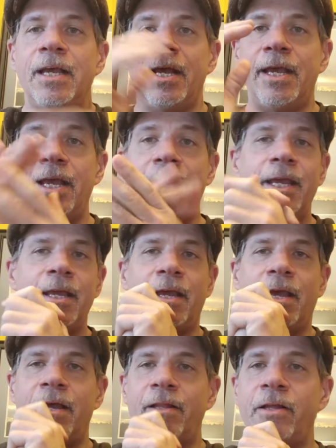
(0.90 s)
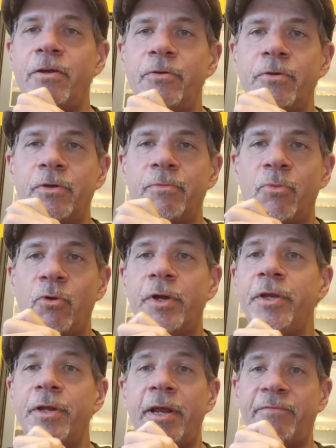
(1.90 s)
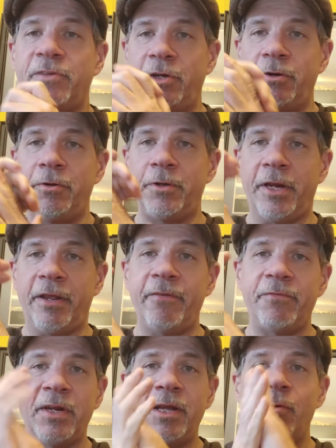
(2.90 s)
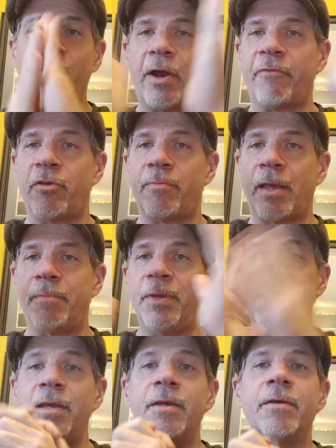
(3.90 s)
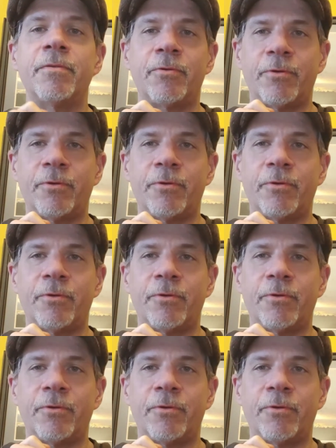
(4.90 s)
Hey, hello, good morning, good afternoon, good evening, wherever you may be.